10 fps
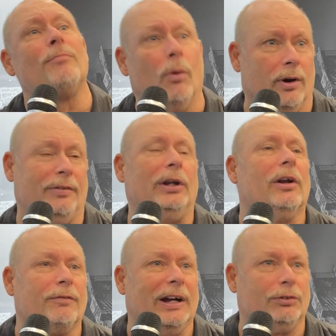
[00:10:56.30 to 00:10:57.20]
more of a
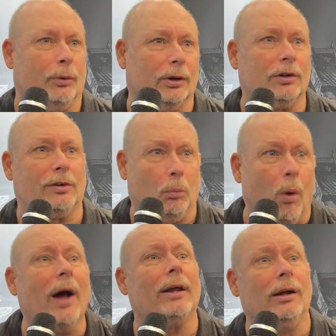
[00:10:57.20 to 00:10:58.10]
unified tour because they
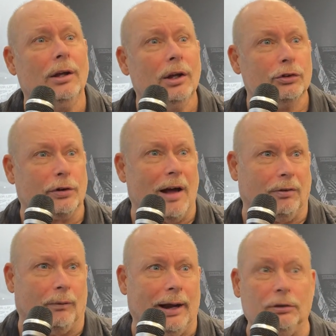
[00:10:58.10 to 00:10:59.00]
want to
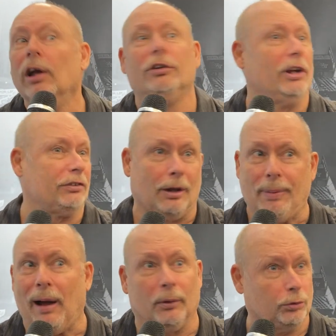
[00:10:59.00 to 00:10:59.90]
travel around. Jessica
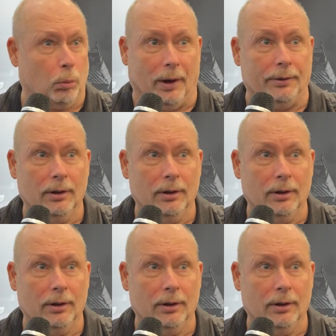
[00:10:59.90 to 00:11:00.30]
Powers won.